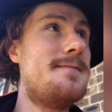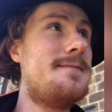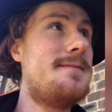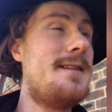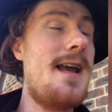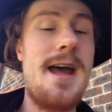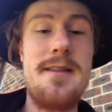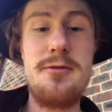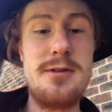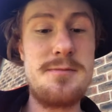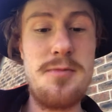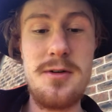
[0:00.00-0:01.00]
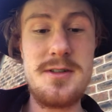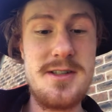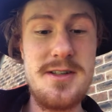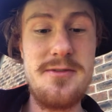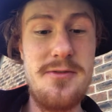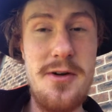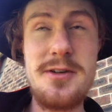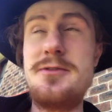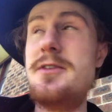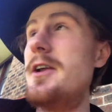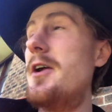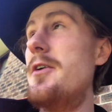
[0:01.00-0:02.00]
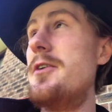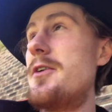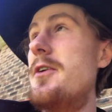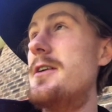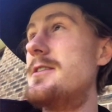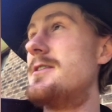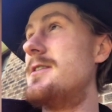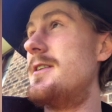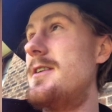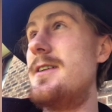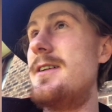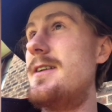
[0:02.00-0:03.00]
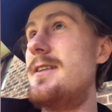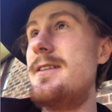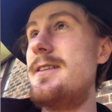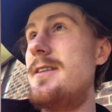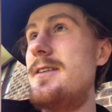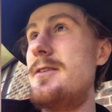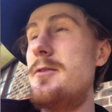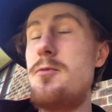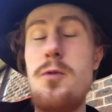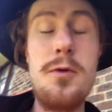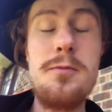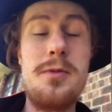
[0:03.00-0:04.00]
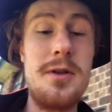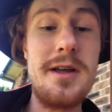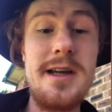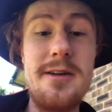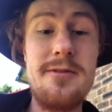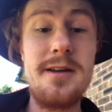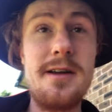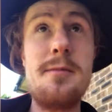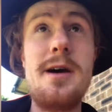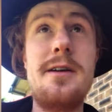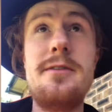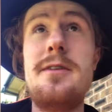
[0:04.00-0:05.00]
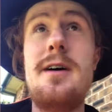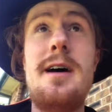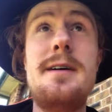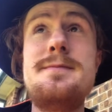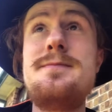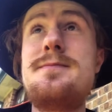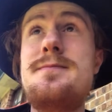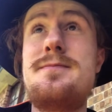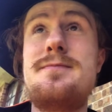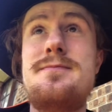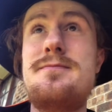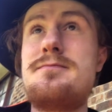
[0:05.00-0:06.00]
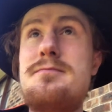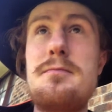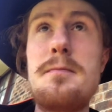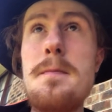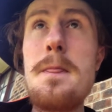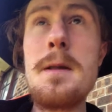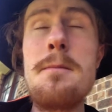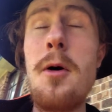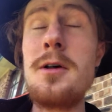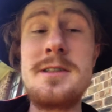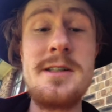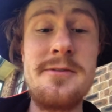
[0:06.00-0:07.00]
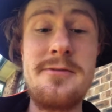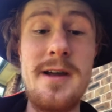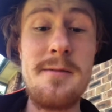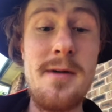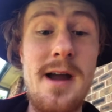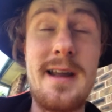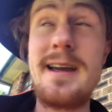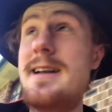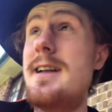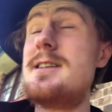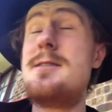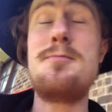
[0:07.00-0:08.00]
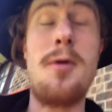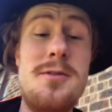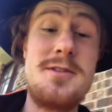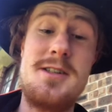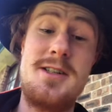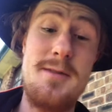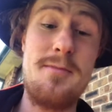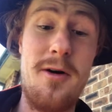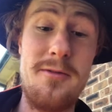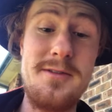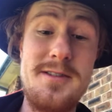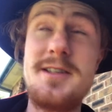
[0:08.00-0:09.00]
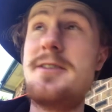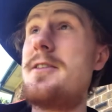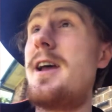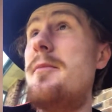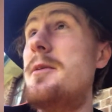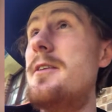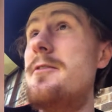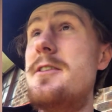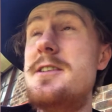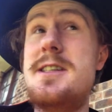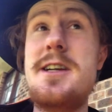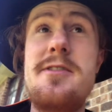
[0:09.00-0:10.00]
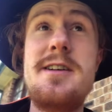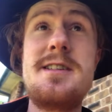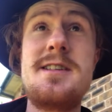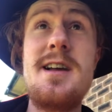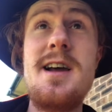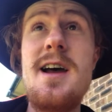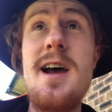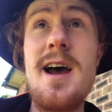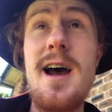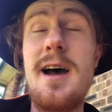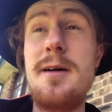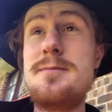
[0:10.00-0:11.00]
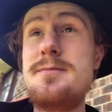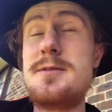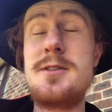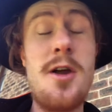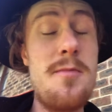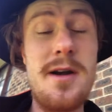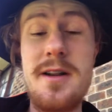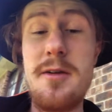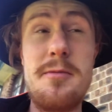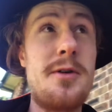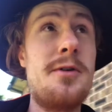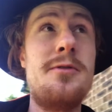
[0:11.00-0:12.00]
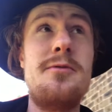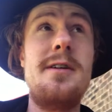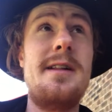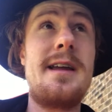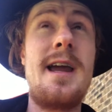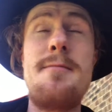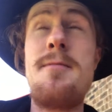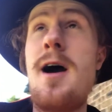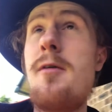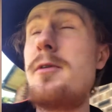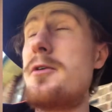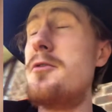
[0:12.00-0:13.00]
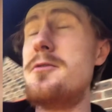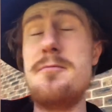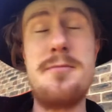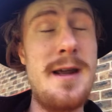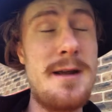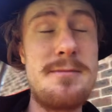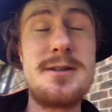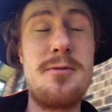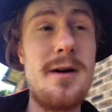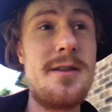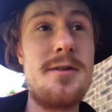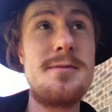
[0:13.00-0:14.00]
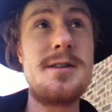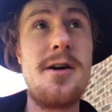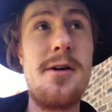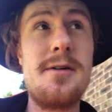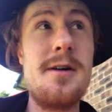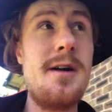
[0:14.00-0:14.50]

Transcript: yeah, the response to the first video, you wouldn't believe the amount of positive feedback and sponsorship offers that have come in for the series. So many that we couldn't really keep up. We couldn't pick between them, so